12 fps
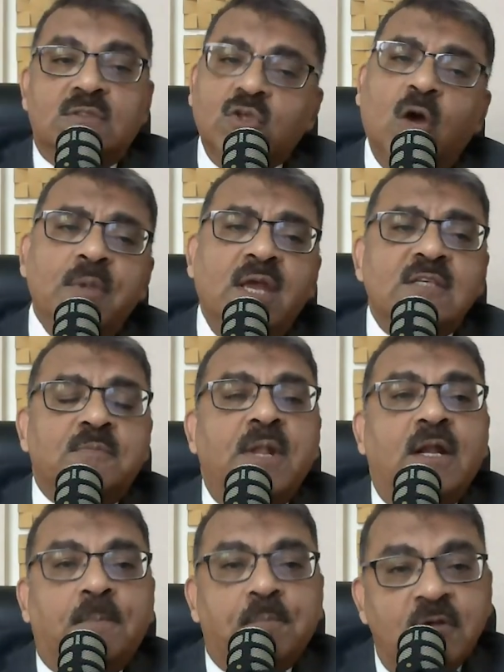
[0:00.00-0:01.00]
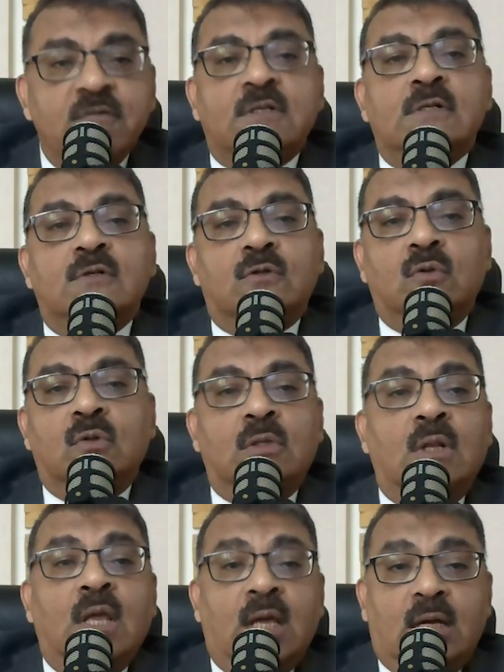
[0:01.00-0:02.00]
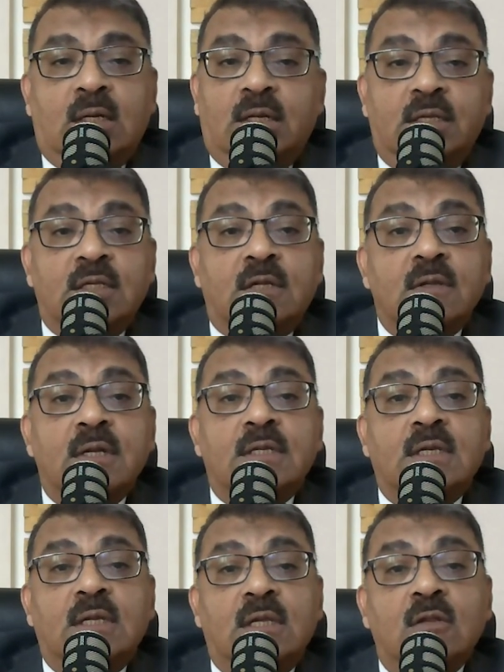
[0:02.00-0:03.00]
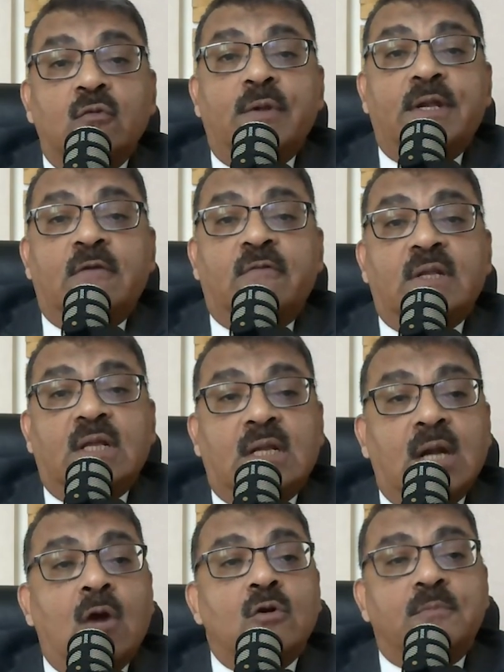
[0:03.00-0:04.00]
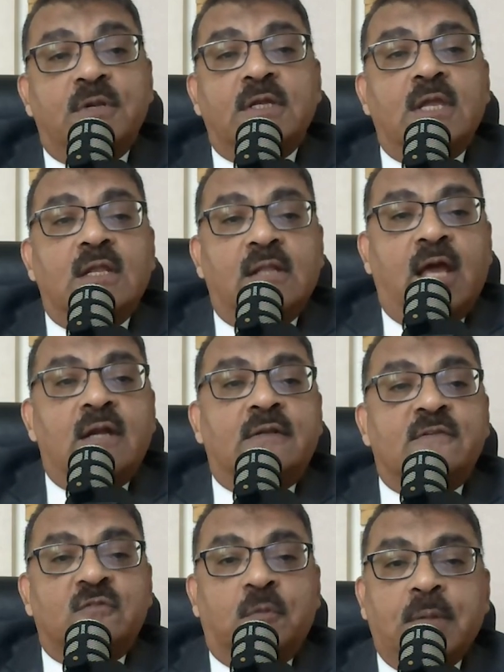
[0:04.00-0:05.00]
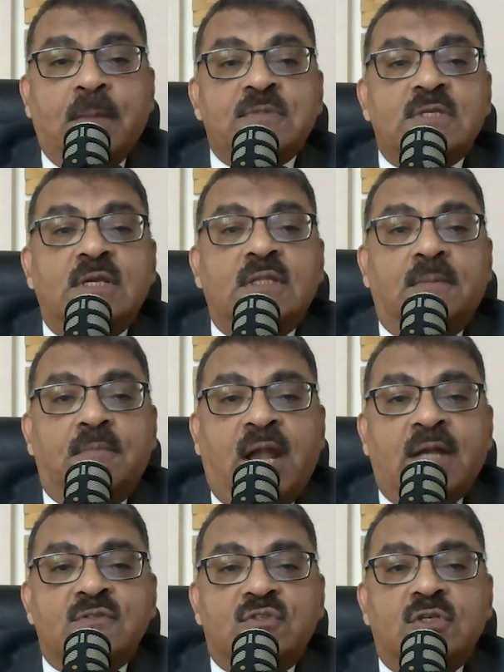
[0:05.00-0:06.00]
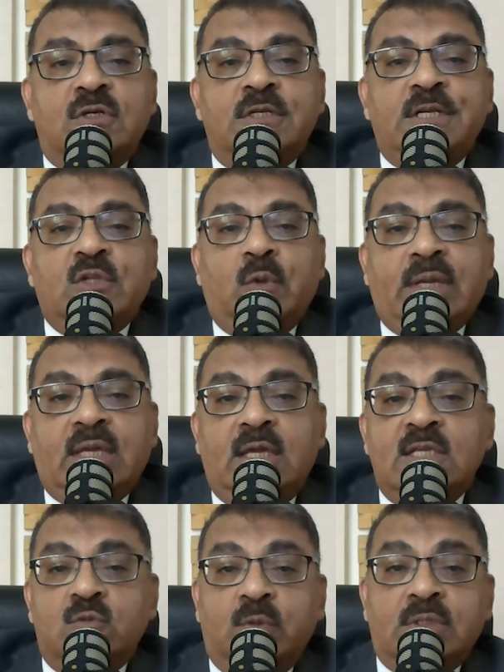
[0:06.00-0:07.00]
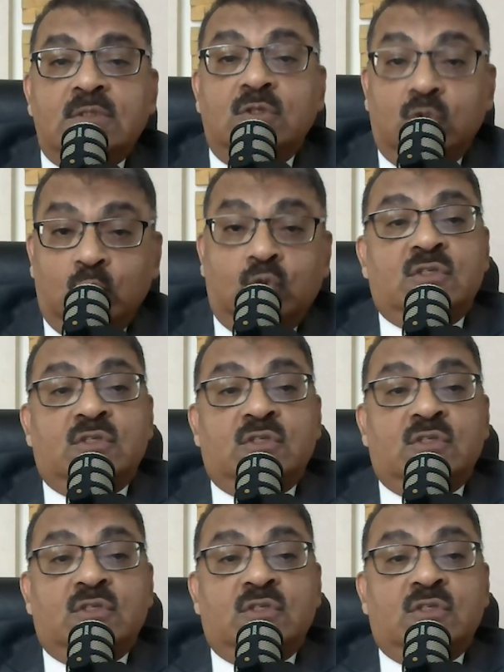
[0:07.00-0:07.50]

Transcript: Saumya has played a pivotal role in creating innovative and groundbreaking narratives for Pepsi in the brand's journey to engage with youth.